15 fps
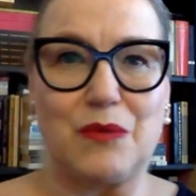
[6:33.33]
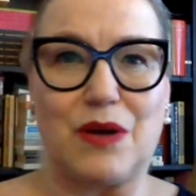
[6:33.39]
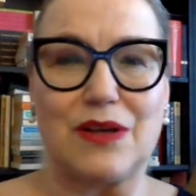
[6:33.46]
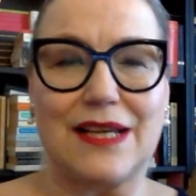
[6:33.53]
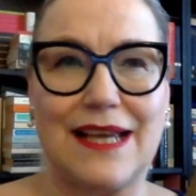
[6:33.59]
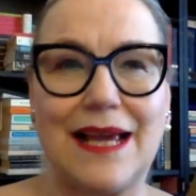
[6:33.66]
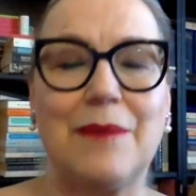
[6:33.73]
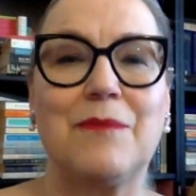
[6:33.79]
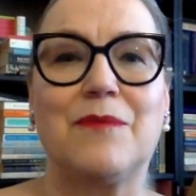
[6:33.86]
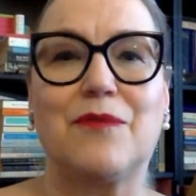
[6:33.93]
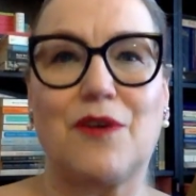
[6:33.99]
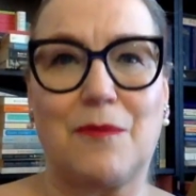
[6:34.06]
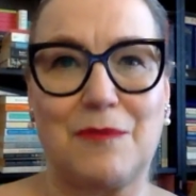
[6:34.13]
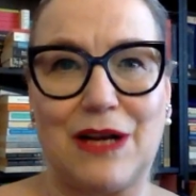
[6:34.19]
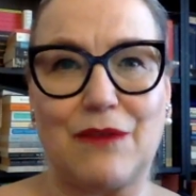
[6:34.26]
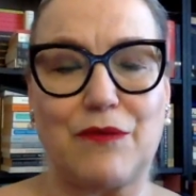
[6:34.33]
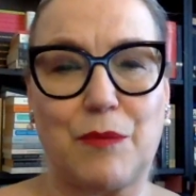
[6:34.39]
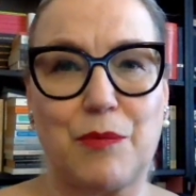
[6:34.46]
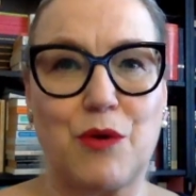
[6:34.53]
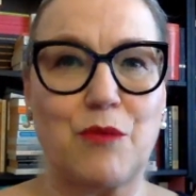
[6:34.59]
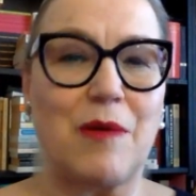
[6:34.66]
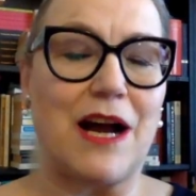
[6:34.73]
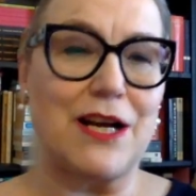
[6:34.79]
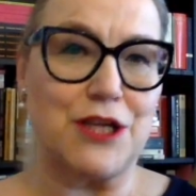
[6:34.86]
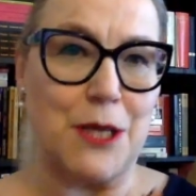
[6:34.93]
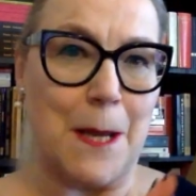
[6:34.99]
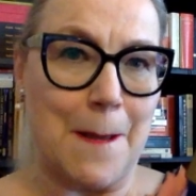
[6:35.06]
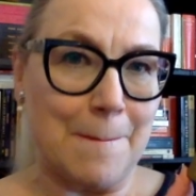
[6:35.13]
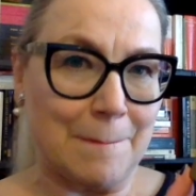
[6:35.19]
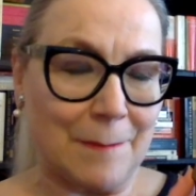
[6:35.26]
uh, Kim from Middle of the Book March
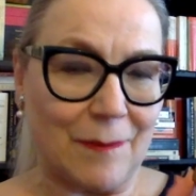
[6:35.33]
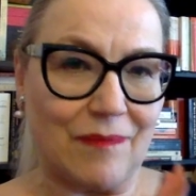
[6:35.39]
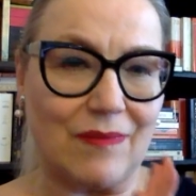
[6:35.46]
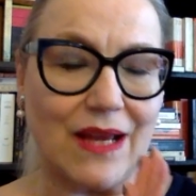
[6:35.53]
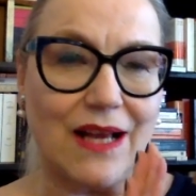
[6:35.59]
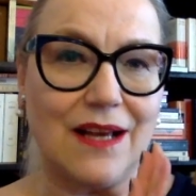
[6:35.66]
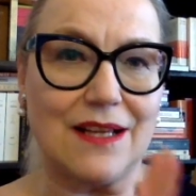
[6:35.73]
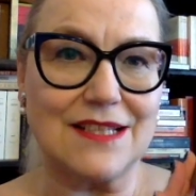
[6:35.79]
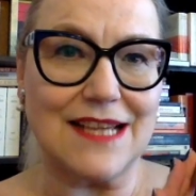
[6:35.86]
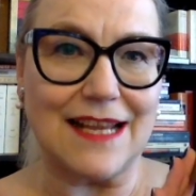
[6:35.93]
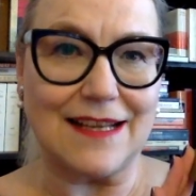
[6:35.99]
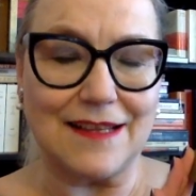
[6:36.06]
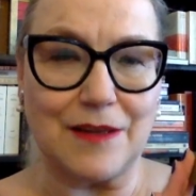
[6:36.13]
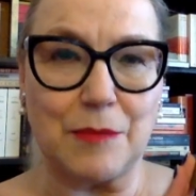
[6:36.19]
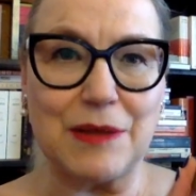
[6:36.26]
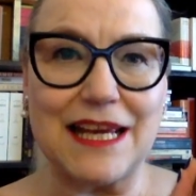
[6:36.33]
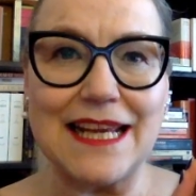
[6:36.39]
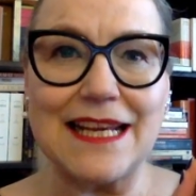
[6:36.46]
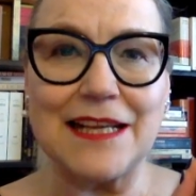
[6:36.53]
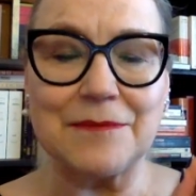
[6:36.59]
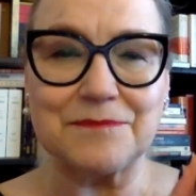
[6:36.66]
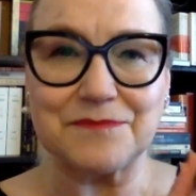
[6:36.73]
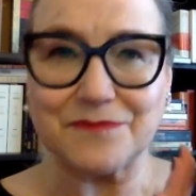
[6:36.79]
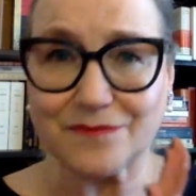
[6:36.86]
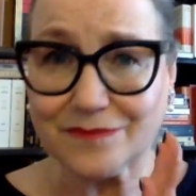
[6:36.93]
uh, said in the beginning